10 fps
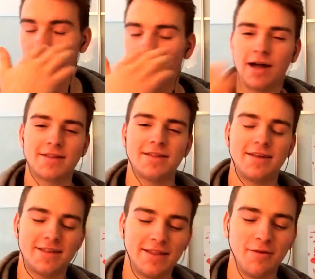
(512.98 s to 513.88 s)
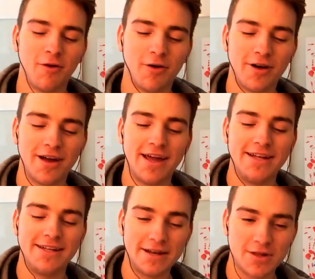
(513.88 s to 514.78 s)
Yeah, in fact, I said that
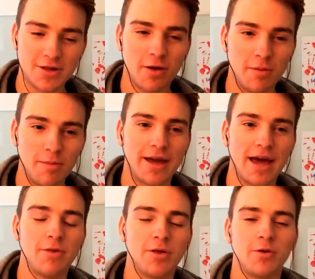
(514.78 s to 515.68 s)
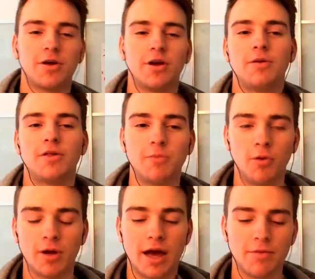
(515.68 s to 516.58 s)
wrong. He didn't show up in big games. He always showed up in
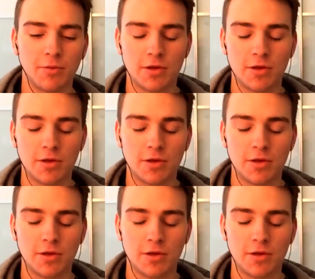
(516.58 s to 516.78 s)
smaller games.